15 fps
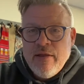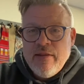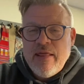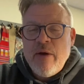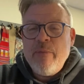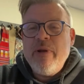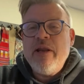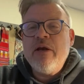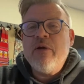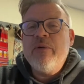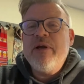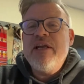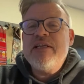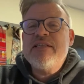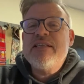that would
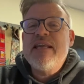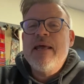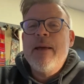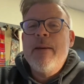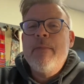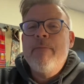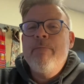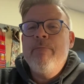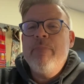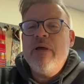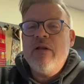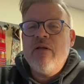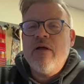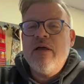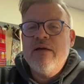increase
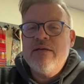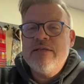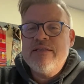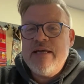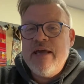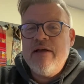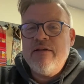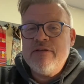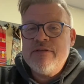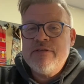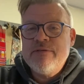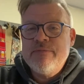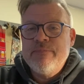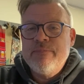milk sales.